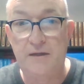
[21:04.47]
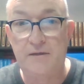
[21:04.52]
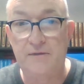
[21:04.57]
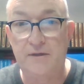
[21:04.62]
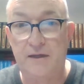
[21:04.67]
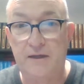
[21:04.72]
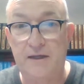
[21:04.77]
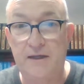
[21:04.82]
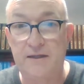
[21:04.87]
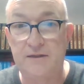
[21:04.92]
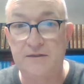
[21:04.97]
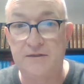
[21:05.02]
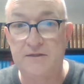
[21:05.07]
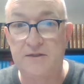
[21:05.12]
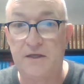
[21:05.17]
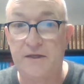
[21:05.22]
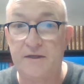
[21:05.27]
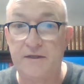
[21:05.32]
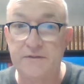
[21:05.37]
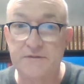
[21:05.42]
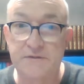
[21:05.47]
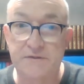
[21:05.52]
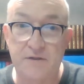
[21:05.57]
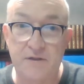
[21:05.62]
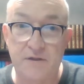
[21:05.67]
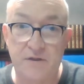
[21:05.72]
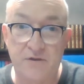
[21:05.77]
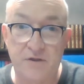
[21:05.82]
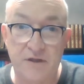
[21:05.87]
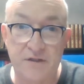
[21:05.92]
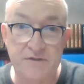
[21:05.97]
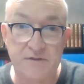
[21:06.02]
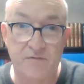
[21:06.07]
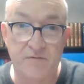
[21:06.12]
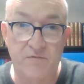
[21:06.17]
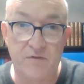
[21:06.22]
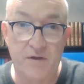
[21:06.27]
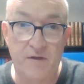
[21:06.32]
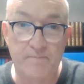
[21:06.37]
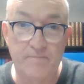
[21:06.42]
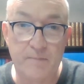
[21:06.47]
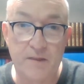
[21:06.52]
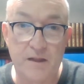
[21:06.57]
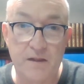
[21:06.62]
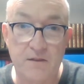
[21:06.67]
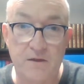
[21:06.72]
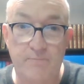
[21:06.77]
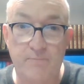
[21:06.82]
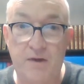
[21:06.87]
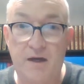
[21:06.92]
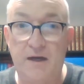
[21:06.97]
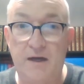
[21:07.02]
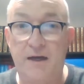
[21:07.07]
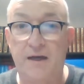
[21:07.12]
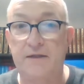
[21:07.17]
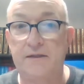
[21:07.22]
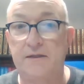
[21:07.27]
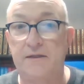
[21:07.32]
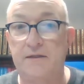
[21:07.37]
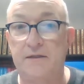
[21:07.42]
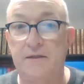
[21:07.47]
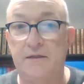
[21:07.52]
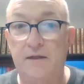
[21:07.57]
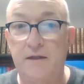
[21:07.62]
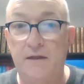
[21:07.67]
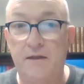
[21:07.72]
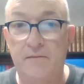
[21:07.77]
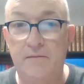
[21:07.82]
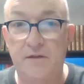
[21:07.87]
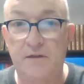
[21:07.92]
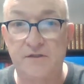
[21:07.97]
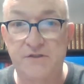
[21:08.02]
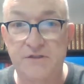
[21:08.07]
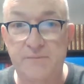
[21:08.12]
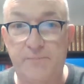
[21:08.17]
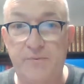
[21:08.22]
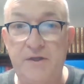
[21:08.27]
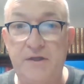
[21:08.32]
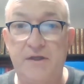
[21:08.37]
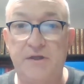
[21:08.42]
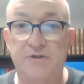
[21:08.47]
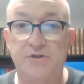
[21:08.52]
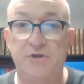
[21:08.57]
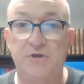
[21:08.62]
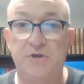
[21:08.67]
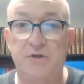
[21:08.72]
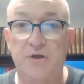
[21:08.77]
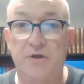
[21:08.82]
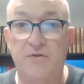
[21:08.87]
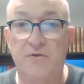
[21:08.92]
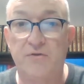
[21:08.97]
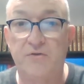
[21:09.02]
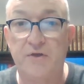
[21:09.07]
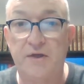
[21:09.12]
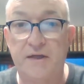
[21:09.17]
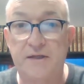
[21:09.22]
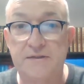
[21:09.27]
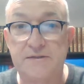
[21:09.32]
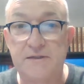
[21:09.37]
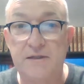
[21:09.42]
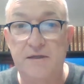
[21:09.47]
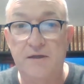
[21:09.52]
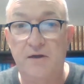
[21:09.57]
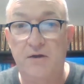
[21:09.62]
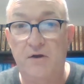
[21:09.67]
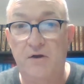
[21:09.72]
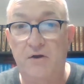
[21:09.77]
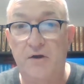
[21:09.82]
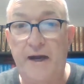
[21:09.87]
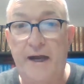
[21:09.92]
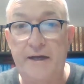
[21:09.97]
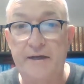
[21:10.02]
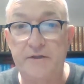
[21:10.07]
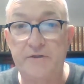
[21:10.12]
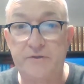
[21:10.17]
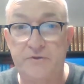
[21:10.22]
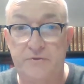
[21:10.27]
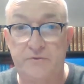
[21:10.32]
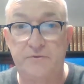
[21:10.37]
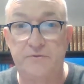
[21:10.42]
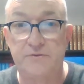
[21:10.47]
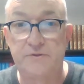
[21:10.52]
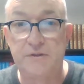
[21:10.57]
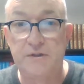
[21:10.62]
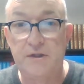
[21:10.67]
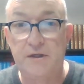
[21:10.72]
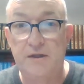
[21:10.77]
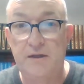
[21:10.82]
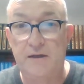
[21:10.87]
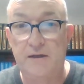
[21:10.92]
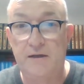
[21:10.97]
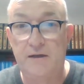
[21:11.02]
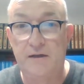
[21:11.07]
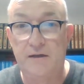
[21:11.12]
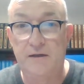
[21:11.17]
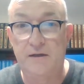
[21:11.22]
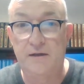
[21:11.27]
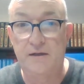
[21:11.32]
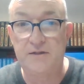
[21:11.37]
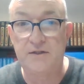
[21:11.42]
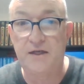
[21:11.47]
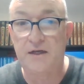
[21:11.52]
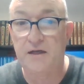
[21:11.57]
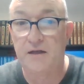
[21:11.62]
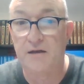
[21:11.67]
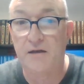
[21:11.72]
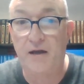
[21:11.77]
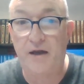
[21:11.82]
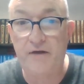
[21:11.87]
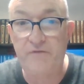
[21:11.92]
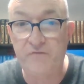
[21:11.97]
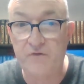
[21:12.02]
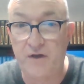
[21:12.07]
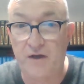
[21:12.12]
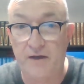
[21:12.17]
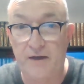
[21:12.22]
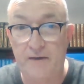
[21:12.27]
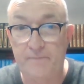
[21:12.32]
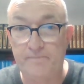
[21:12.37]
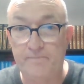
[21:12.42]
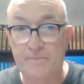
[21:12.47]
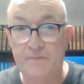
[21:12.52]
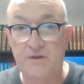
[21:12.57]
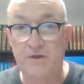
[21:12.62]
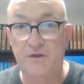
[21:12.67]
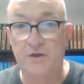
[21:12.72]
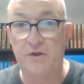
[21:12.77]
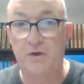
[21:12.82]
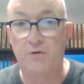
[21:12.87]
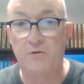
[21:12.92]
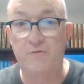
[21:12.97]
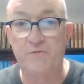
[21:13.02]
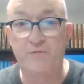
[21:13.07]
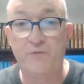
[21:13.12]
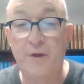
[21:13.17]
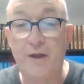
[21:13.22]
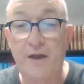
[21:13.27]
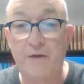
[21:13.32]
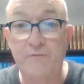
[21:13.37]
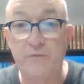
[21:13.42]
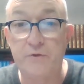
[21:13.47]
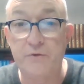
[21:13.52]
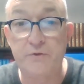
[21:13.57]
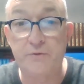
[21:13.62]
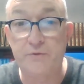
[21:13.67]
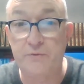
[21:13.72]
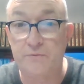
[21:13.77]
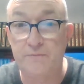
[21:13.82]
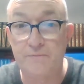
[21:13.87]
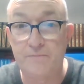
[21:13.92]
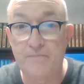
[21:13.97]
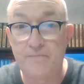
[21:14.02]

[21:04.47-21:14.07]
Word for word: the hidden things, the things of the, the mind and the speech and the other things, our attitudes, uh, take a lifetime to get over if we ever do